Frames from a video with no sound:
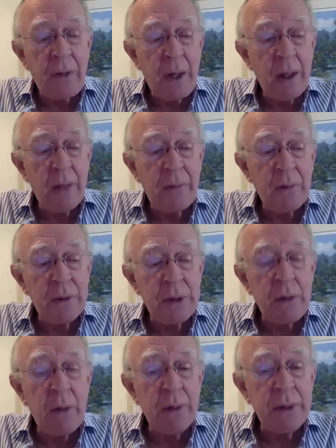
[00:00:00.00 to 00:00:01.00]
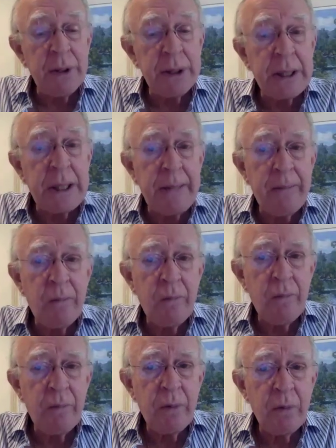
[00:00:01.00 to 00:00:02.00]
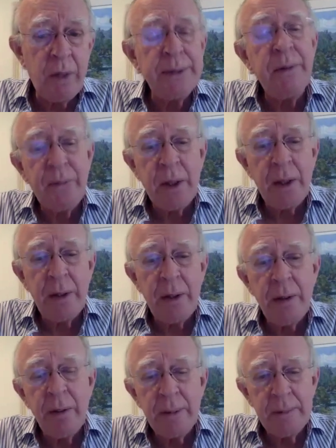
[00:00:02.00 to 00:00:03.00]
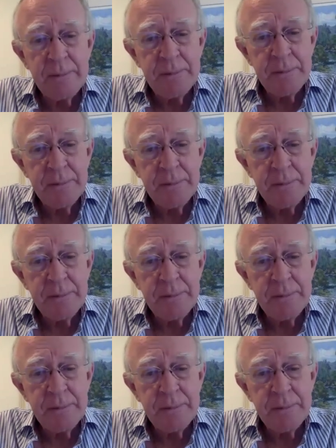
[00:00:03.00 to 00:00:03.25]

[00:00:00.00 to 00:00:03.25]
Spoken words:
it was you, what would you say? Why should we follow you?